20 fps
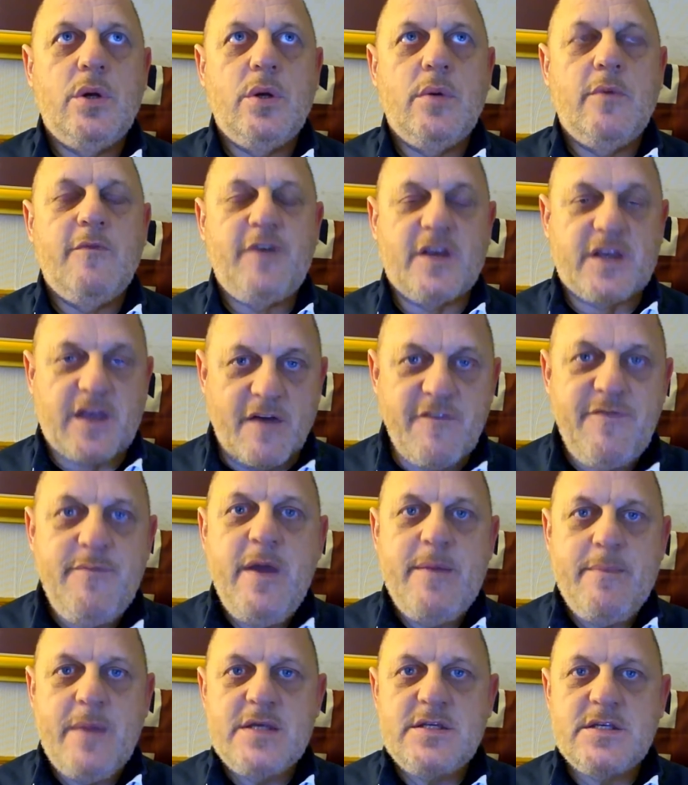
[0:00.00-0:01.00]
forgive
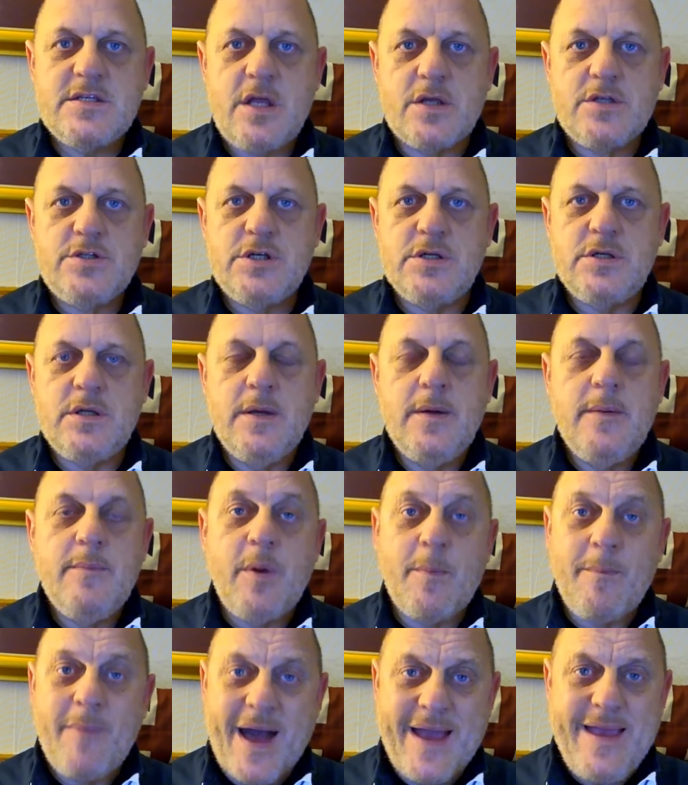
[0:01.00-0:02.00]
me, Miss Sturgeon,
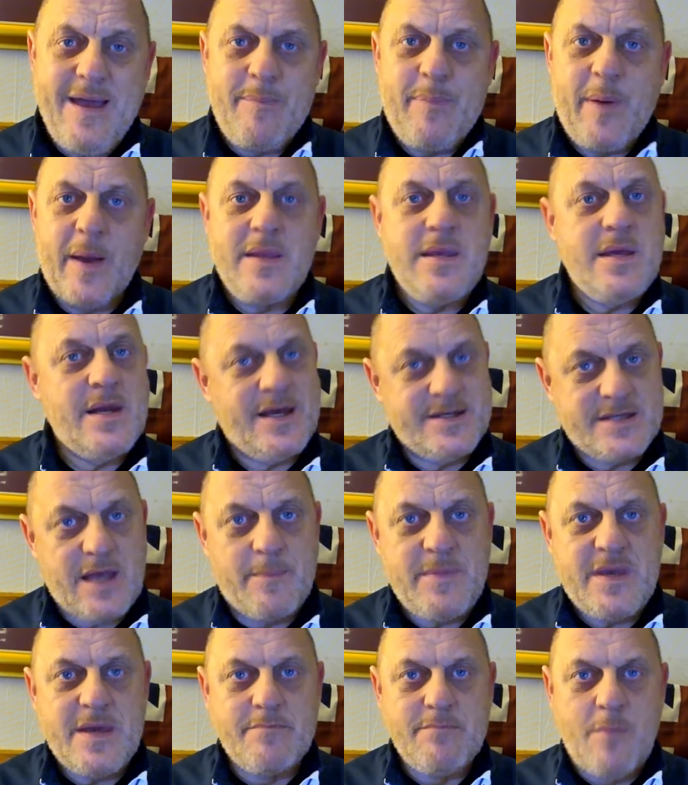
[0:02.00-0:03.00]
but my opinion as a
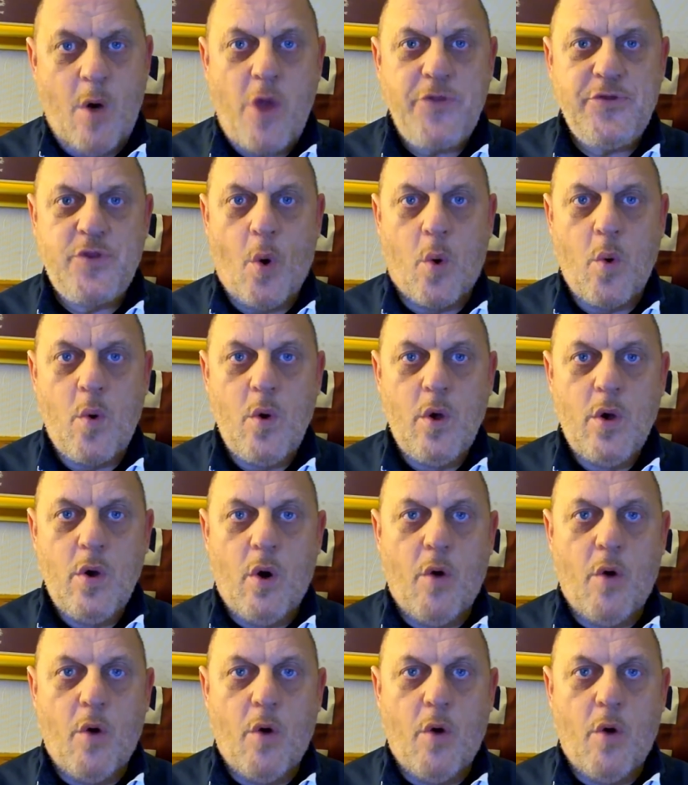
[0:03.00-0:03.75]
mere mortal